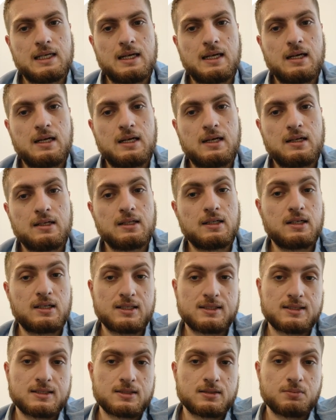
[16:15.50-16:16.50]
and it
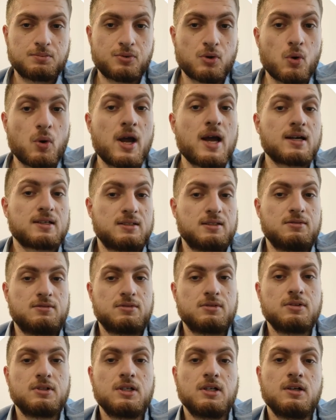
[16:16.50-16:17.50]
is proactive
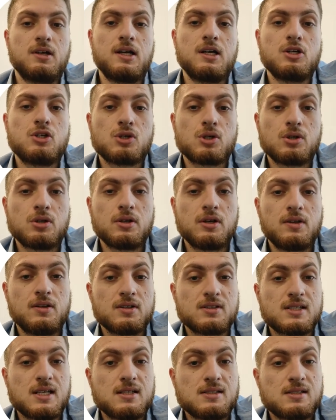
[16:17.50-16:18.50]
in nature in
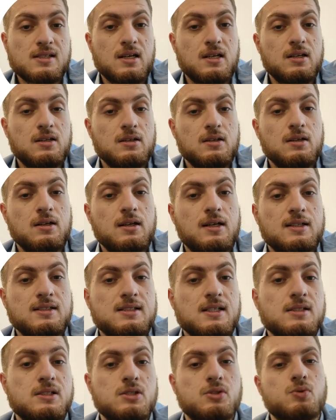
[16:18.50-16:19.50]
the sense that it
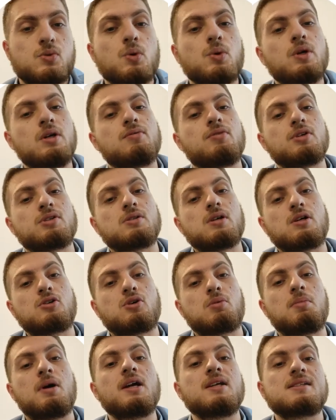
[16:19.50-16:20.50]
assesses road
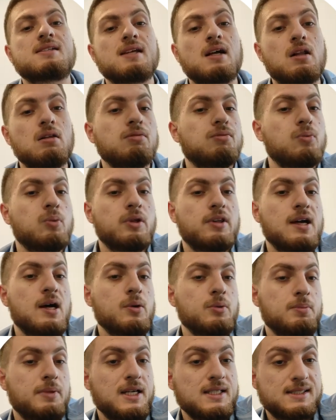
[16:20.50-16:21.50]
infrastructure by itself
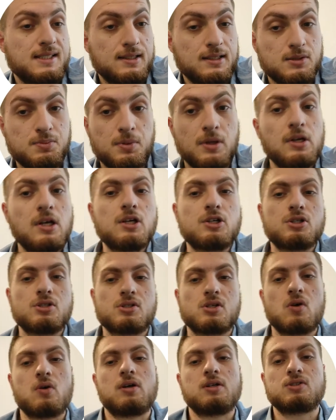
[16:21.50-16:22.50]
without basing its
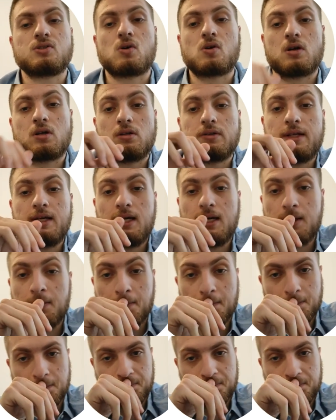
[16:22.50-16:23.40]
predictions on historical data.